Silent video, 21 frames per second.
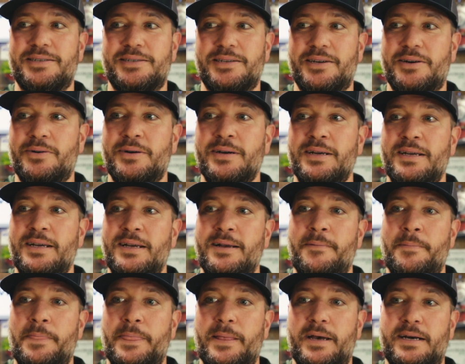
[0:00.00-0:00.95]
So
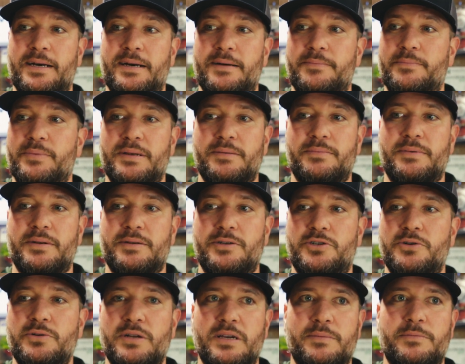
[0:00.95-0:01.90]
but
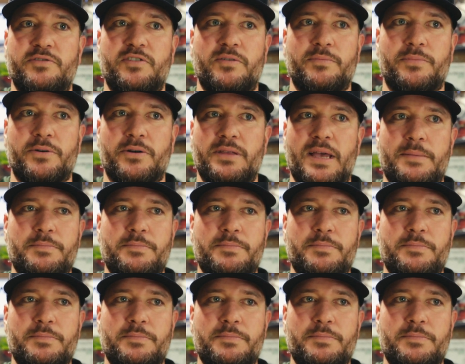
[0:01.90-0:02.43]
shooting a moving bird,